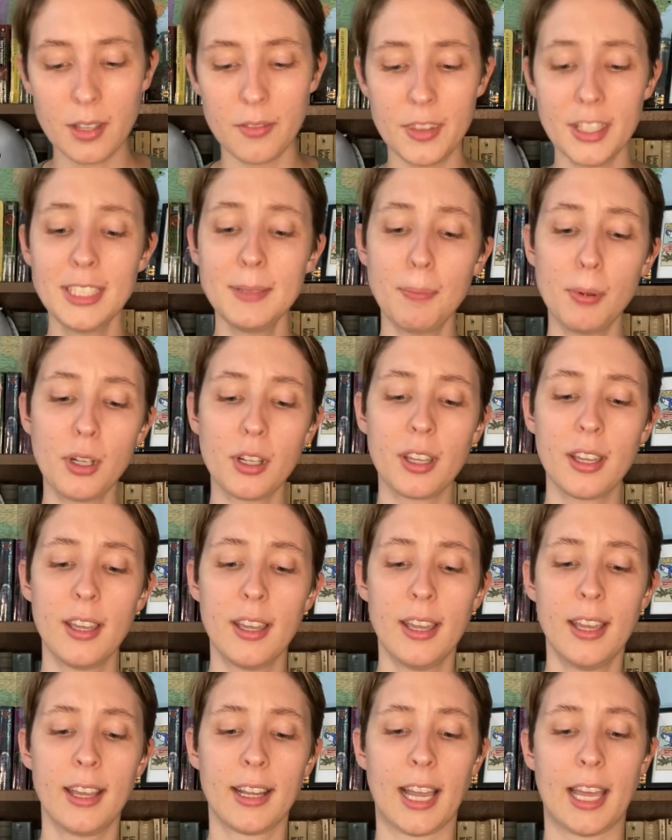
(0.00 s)
This book
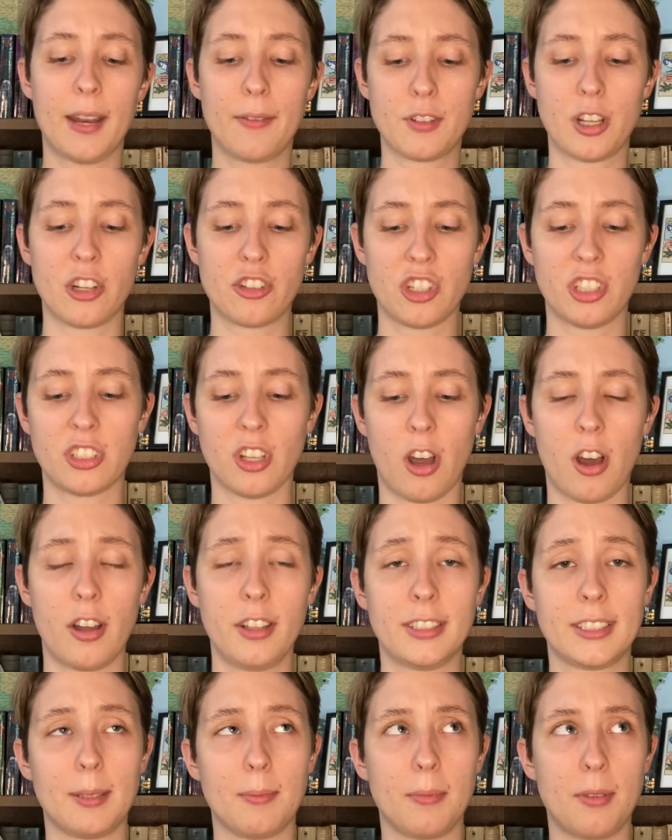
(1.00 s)
kind of touches
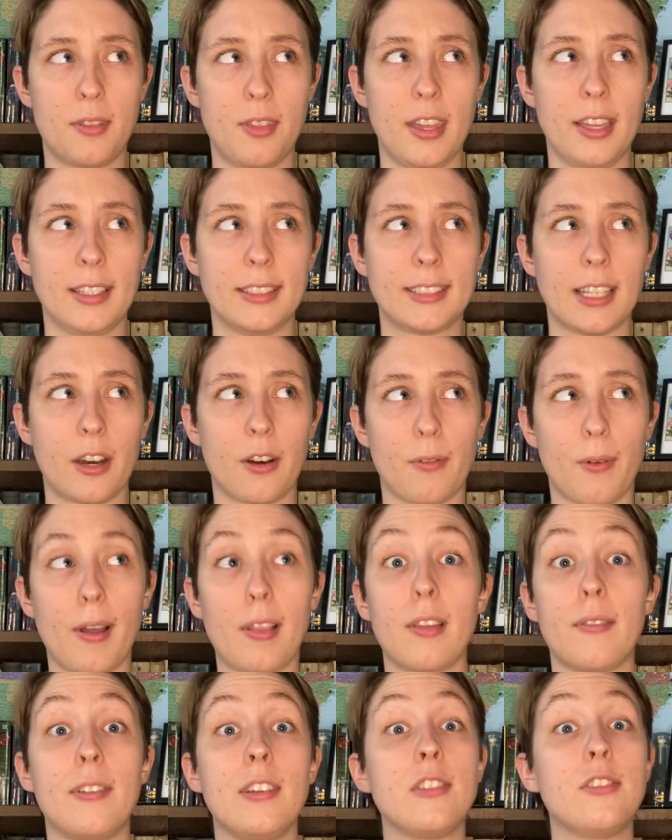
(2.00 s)
on some things that are
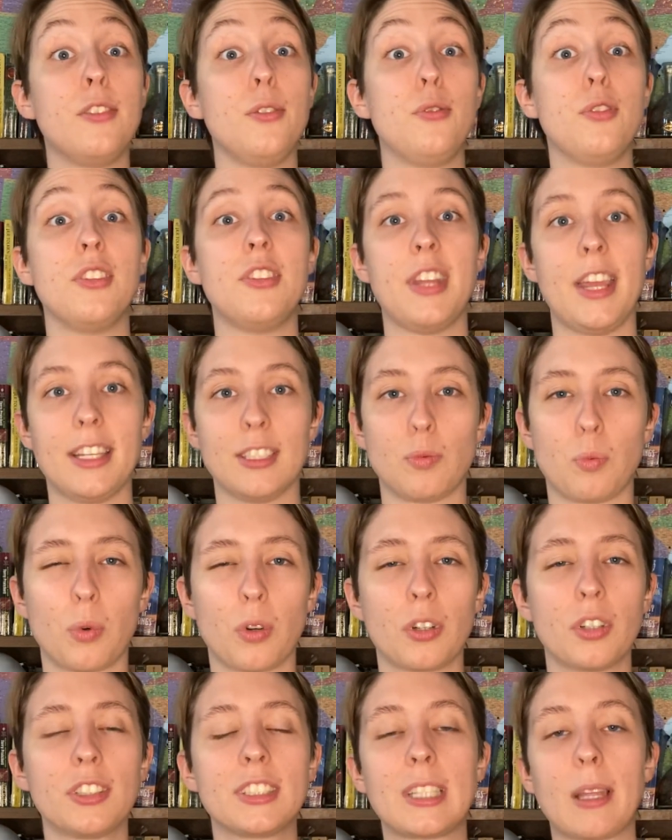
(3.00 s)
relevant to today's
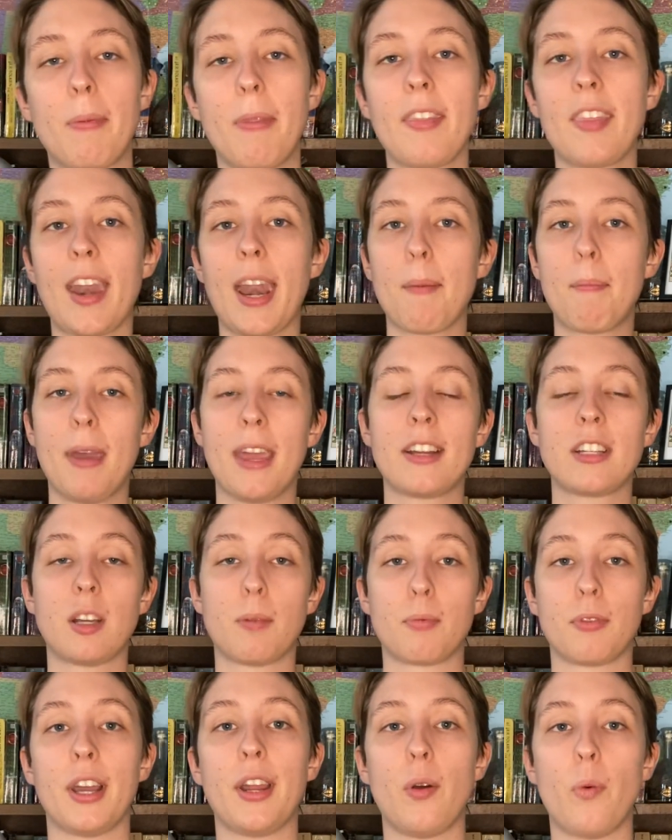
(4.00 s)
world. Something that I picked
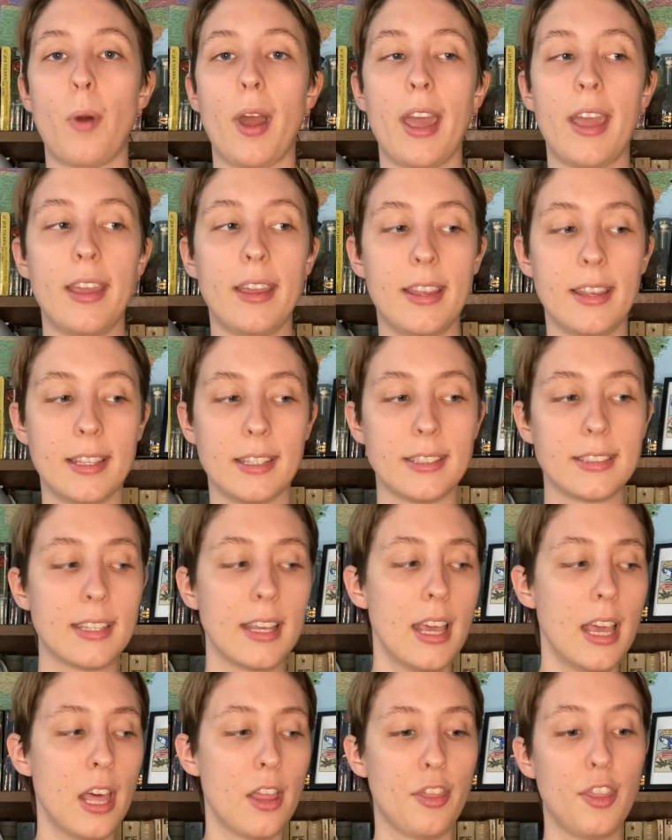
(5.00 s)
up right away is
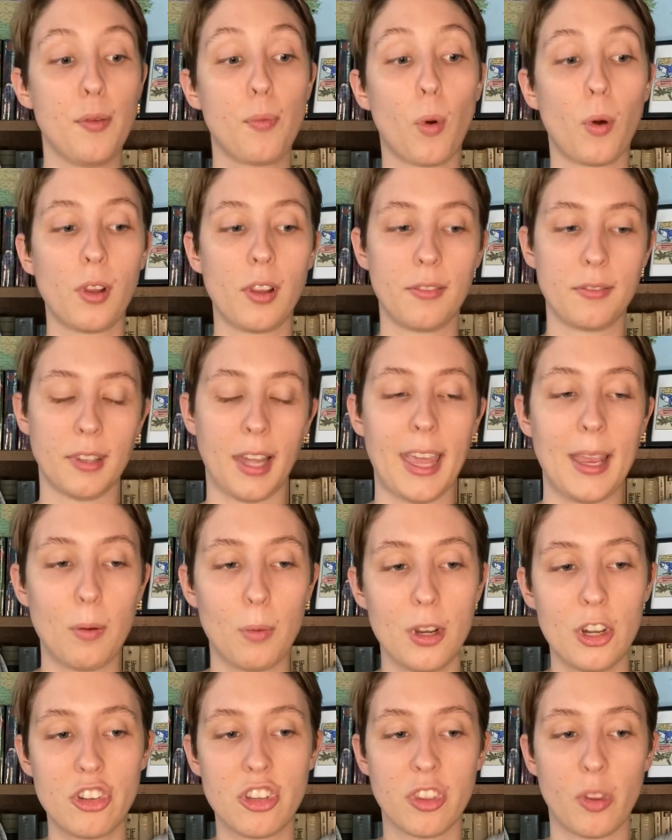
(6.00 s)
the role of
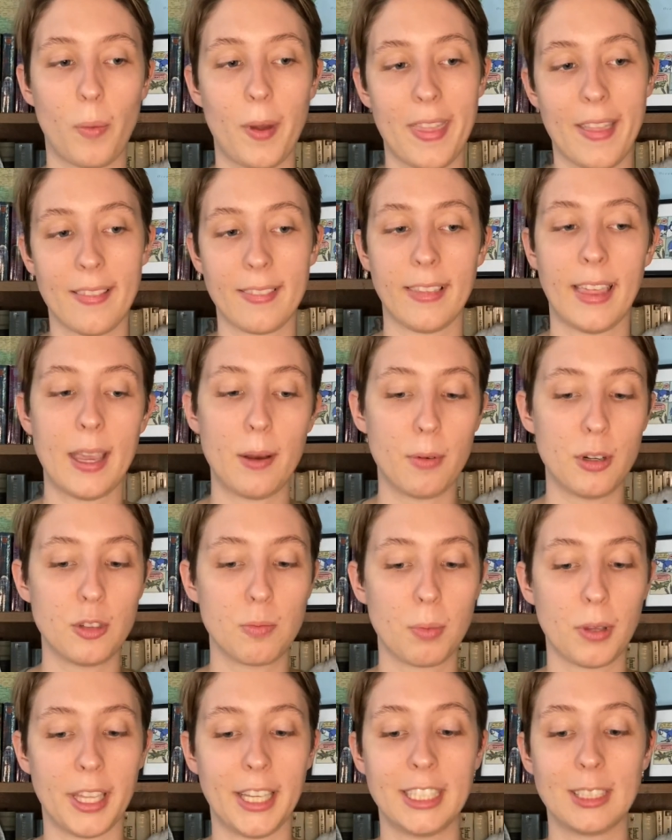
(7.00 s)
language and the way that
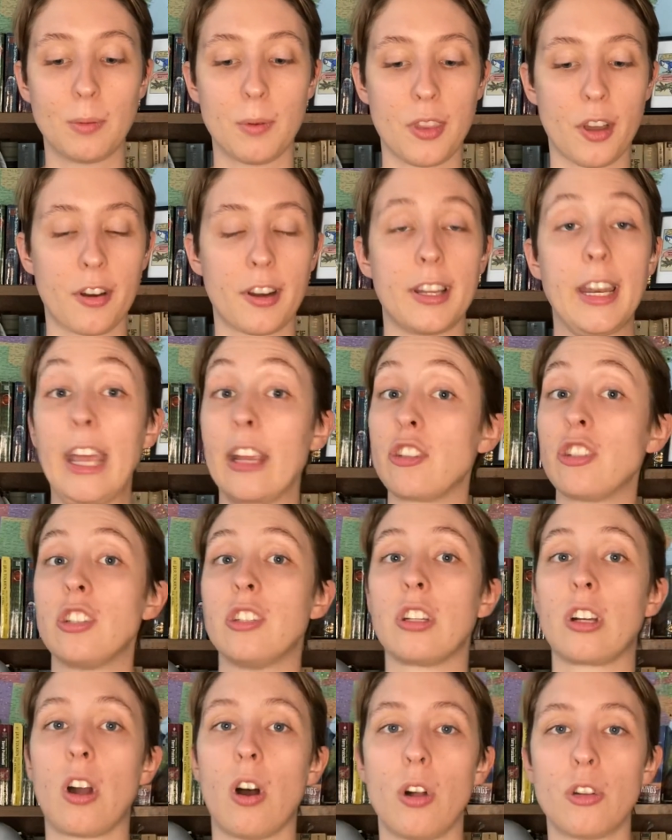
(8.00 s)
language plays with our connection
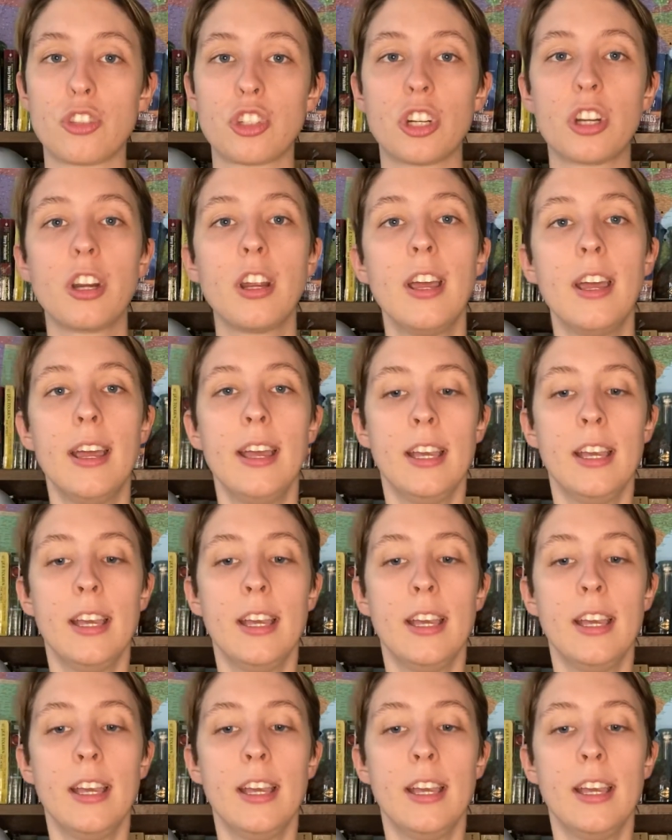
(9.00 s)
to culture.